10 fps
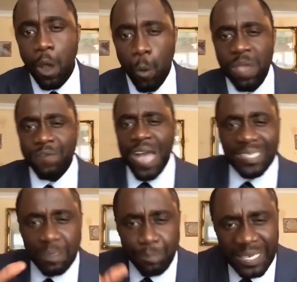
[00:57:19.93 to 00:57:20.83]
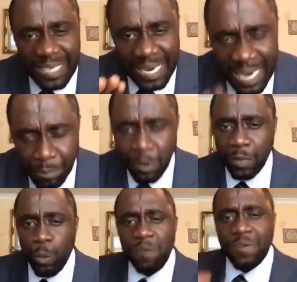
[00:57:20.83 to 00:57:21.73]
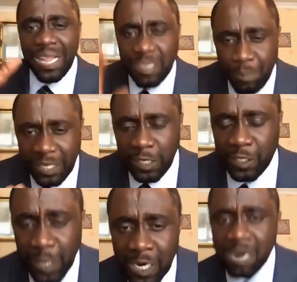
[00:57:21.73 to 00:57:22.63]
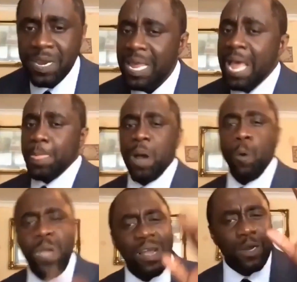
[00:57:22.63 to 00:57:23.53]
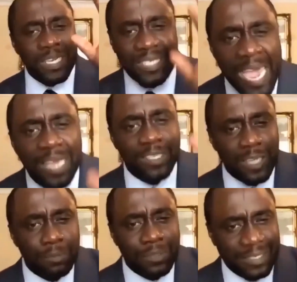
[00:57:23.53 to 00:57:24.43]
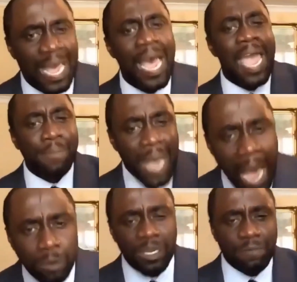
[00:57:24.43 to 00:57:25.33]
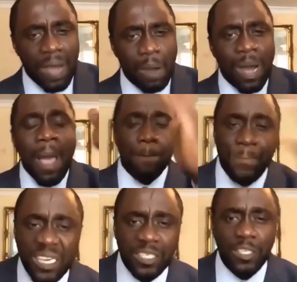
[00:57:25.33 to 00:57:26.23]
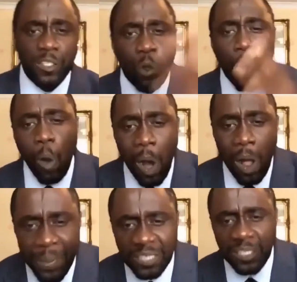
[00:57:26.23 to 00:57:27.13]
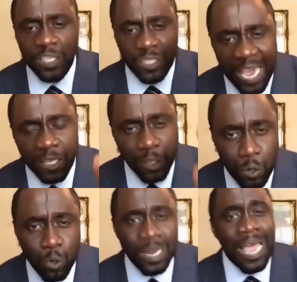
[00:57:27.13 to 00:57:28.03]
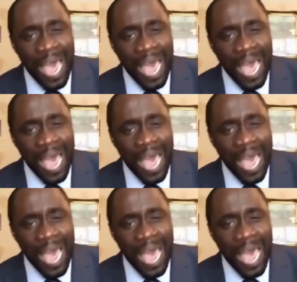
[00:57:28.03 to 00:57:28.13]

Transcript: We've got to be deliberate. We've got to be determined that we're going to take some time out of our busy, so-called busy schedule